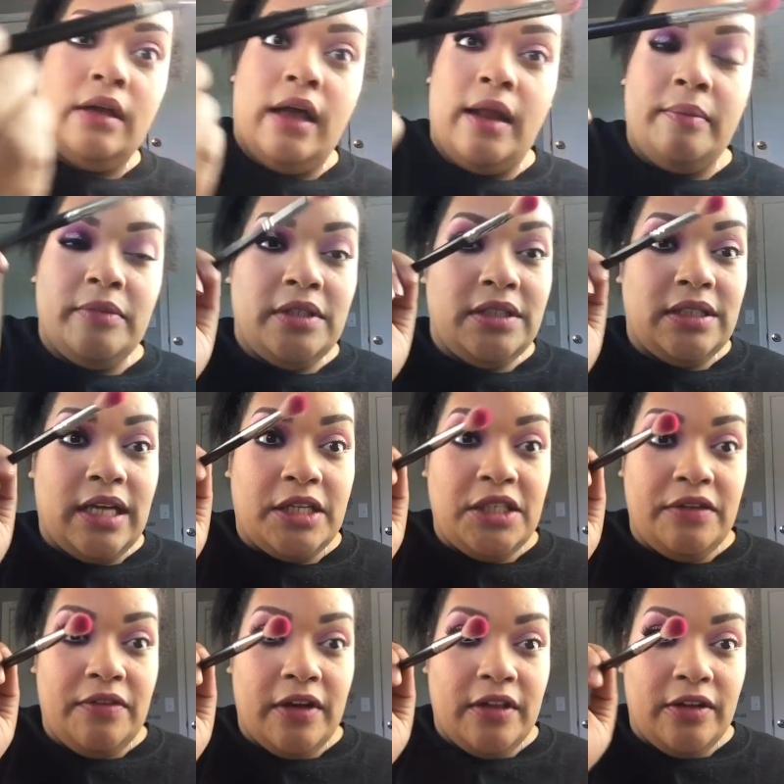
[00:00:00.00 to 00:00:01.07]
I'm just
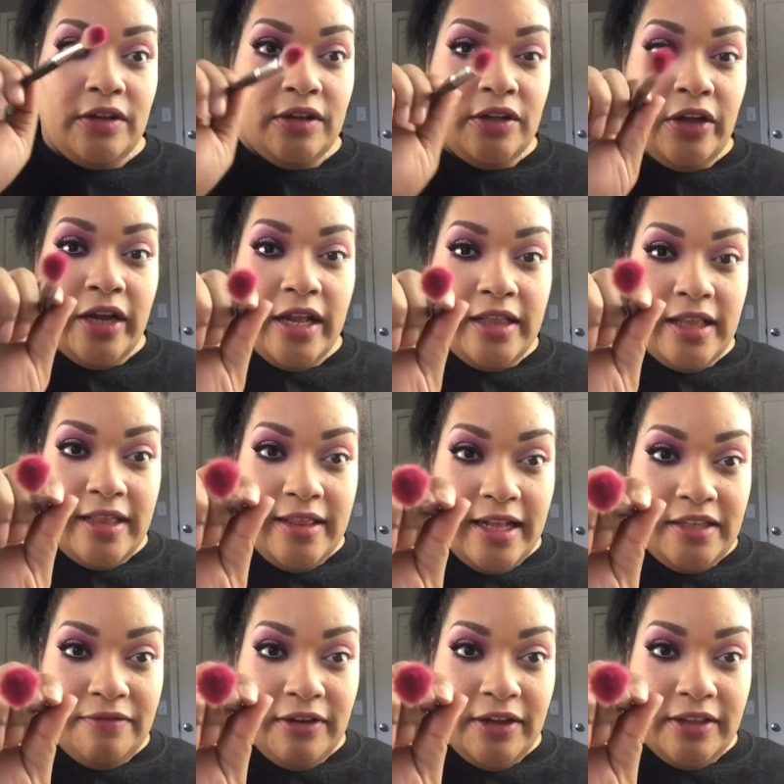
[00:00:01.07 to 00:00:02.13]
touching very little. Look at, and
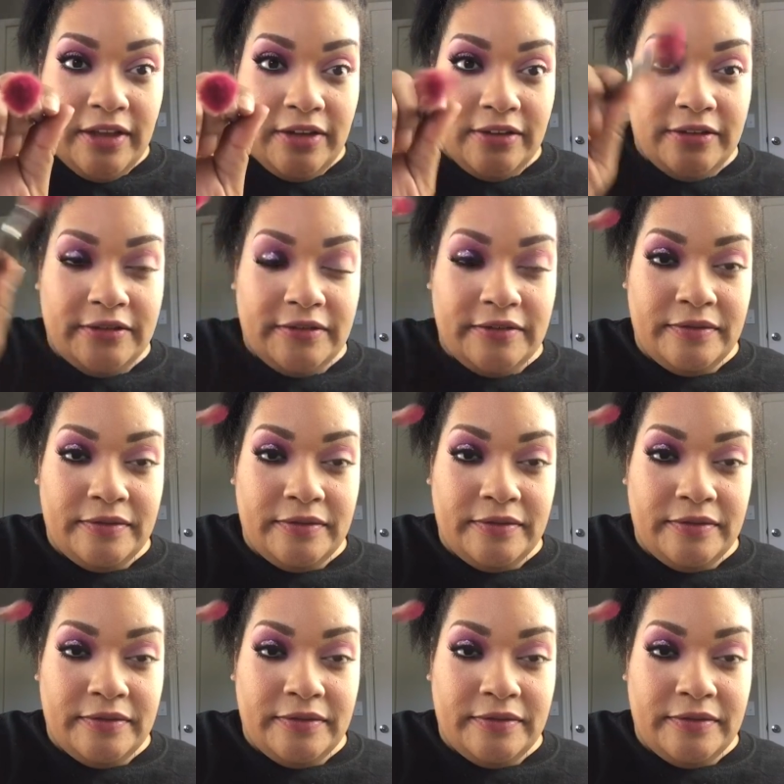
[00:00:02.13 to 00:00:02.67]
that's very little.